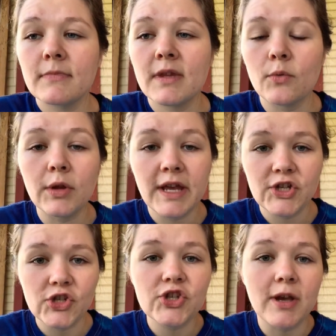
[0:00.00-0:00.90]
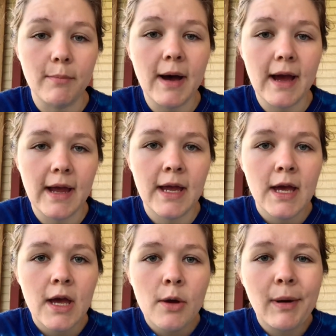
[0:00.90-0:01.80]
relationship by
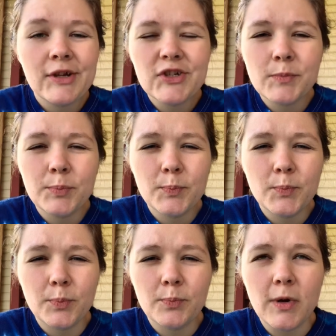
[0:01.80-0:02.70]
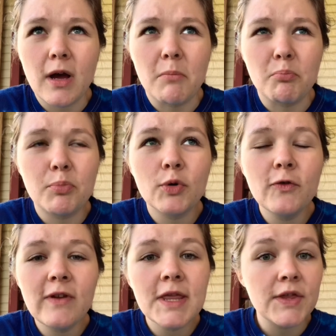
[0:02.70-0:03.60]
just
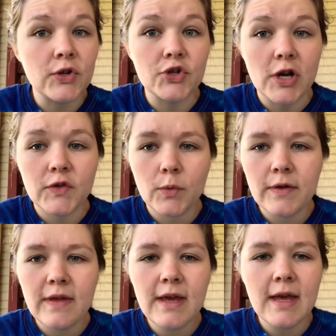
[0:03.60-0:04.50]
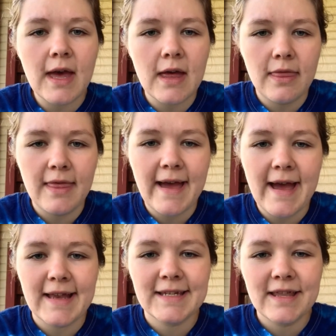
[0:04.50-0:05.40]
proving that they're trustworthy and
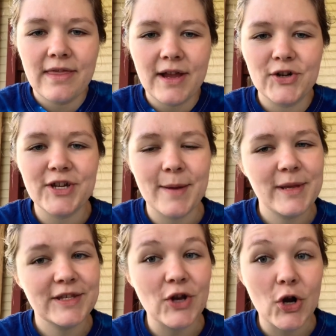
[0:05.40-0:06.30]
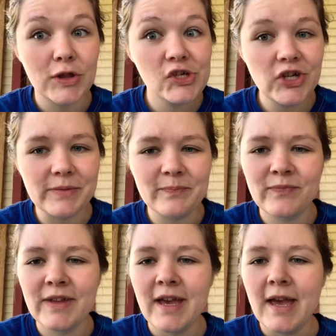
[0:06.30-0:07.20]
that their diamonds are legit.
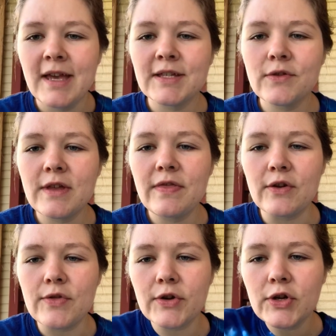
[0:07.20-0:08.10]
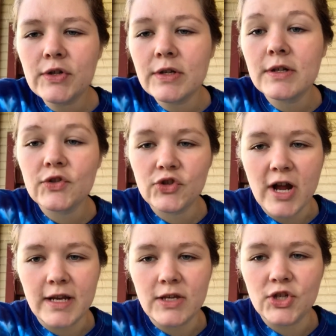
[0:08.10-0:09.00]
So then their third
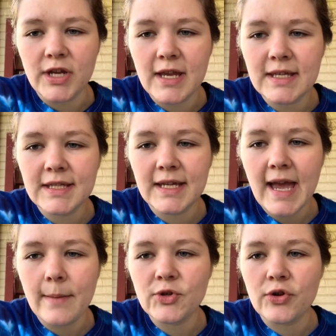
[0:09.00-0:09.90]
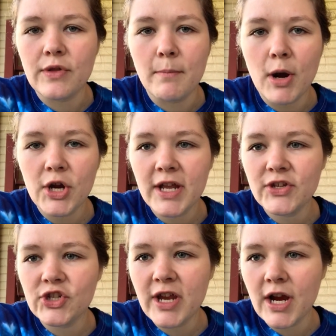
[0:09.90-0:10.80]
strategy is to capture the market
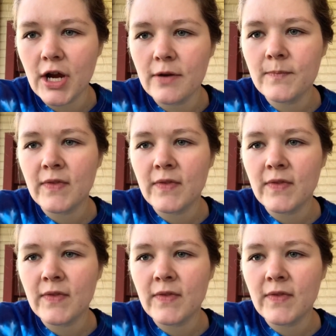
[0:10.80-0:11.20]
share